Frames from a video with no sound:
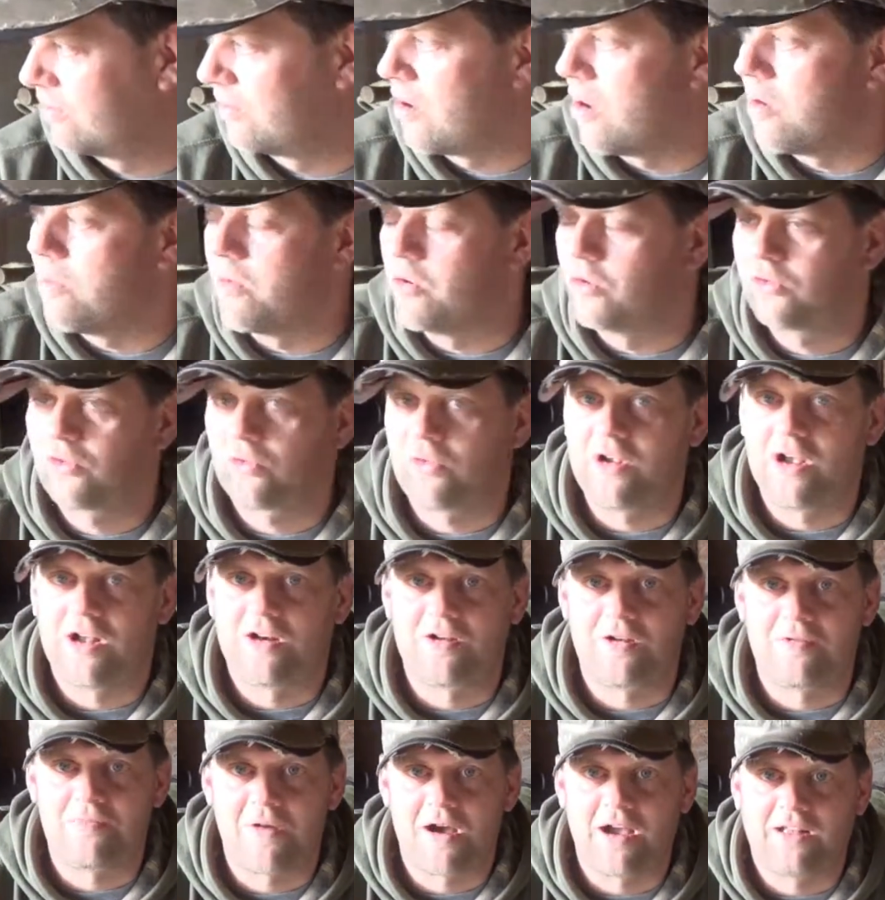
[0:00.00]
almost
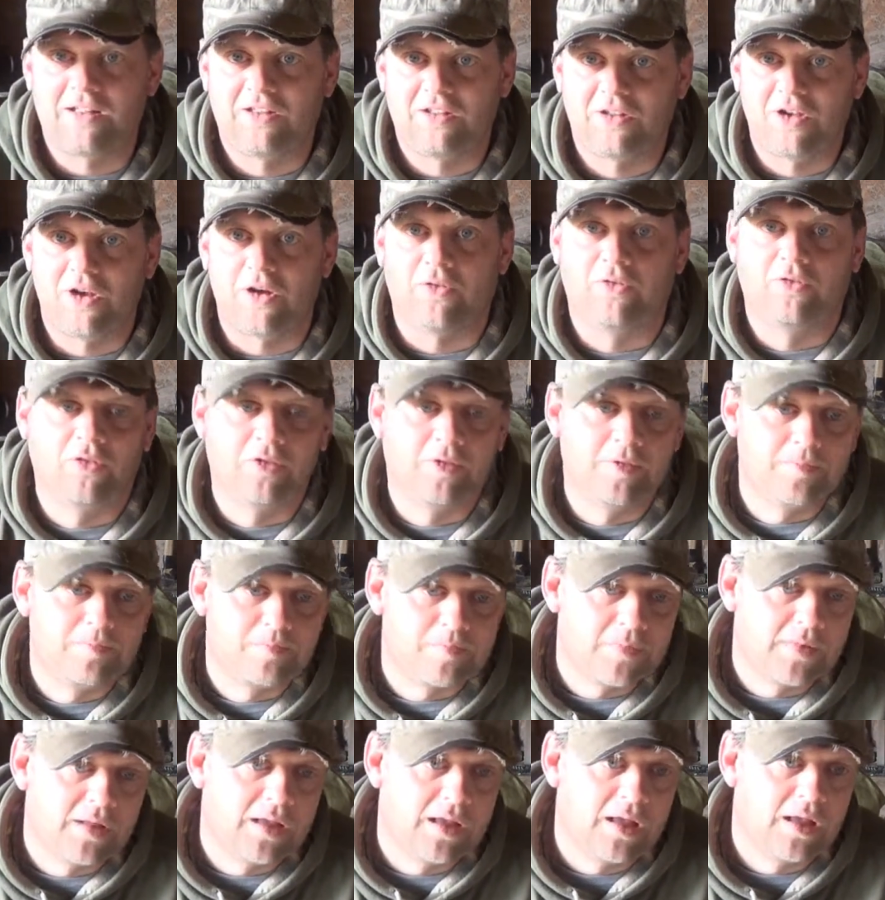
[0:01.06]
$300 by itself.
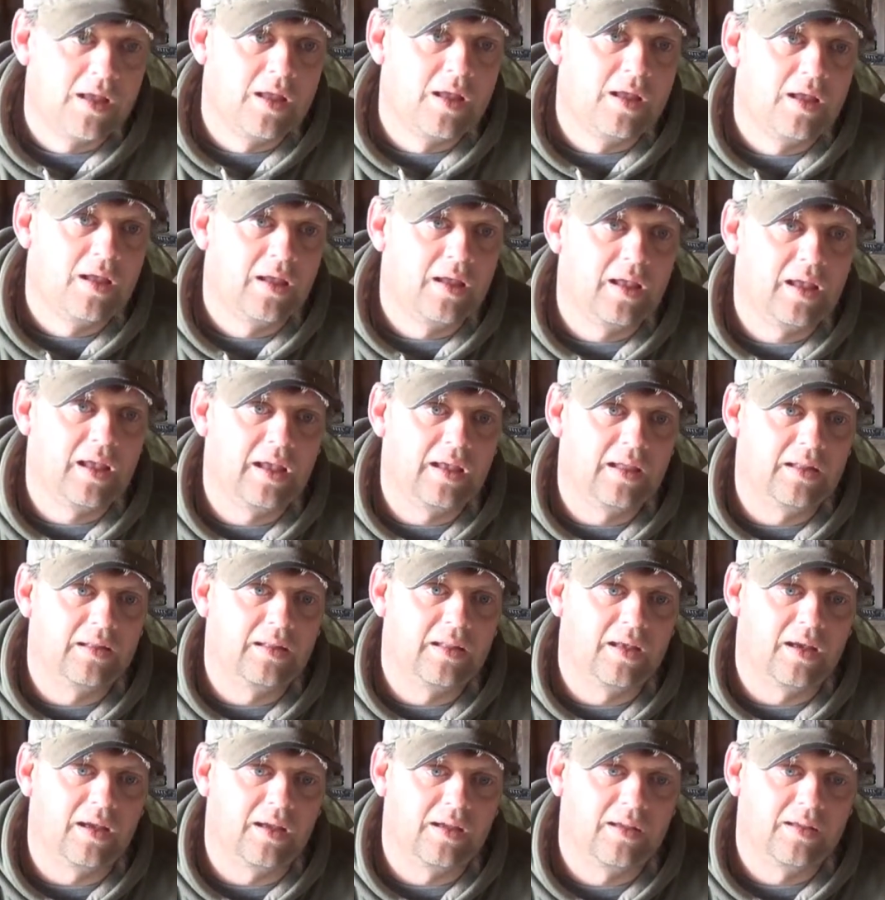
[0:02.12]
And
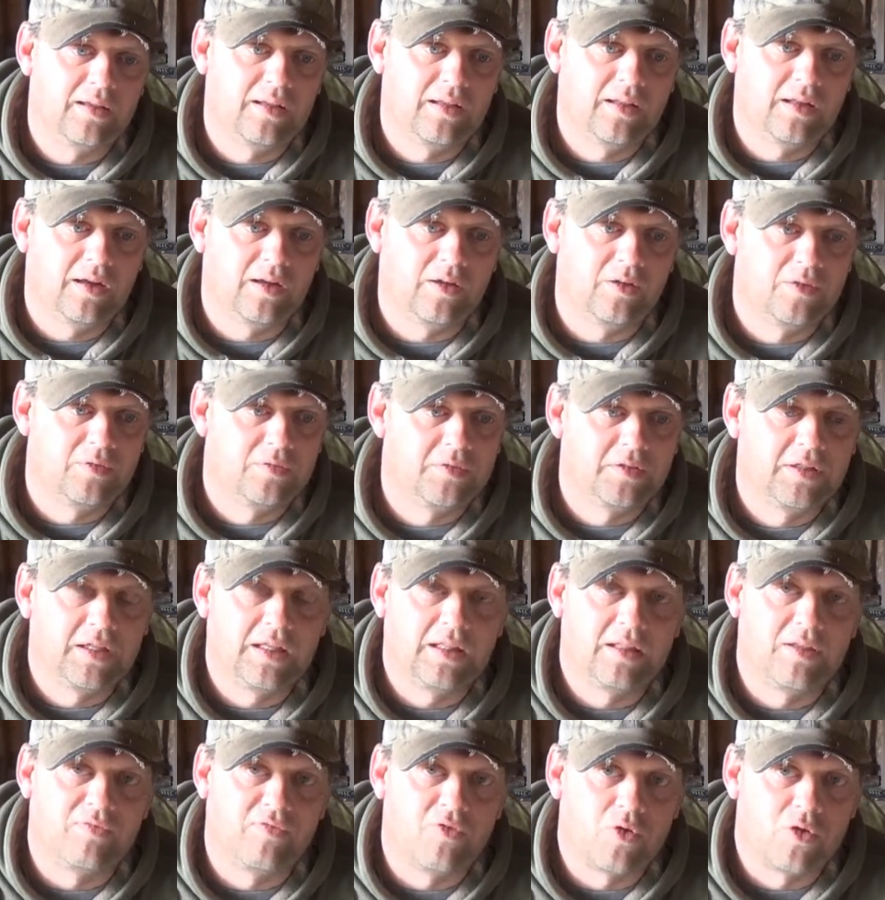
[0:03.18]
you know,
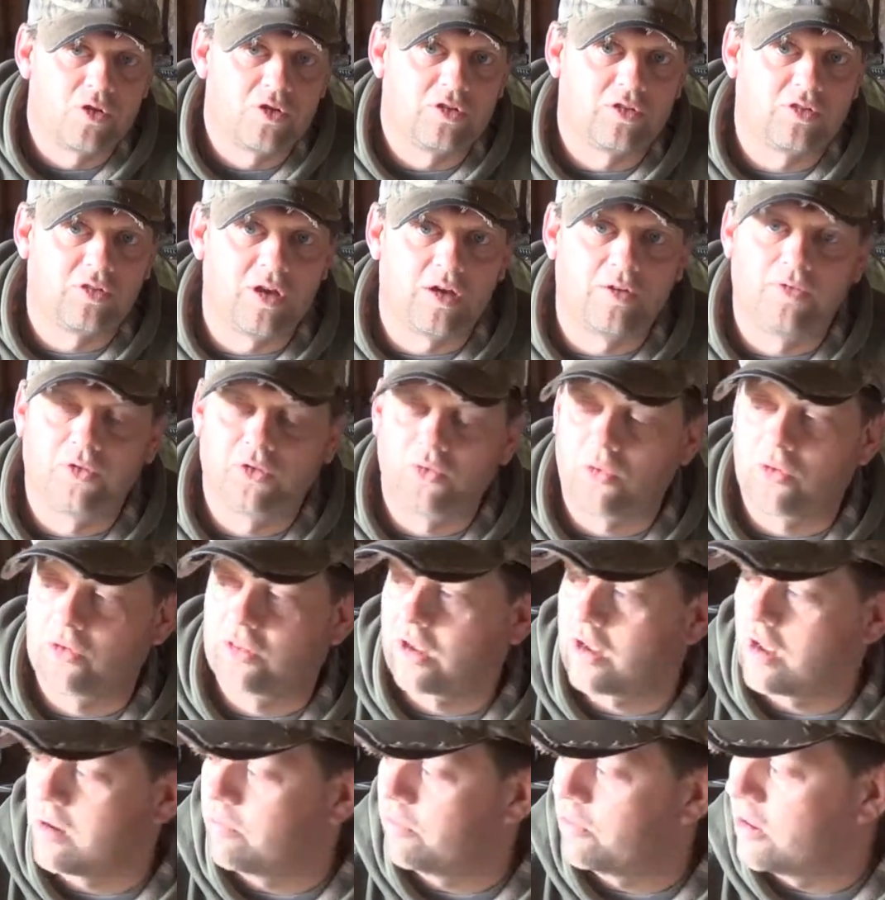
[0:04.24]
and the forge itself is worth
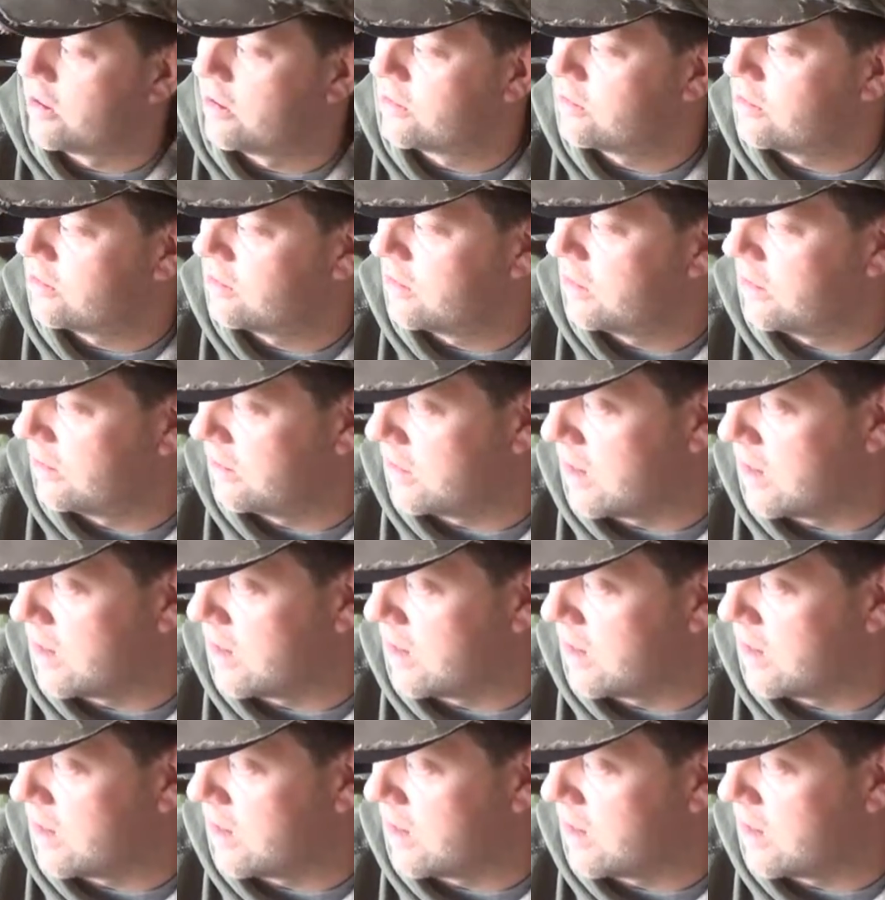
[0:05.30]
a couple hundred, and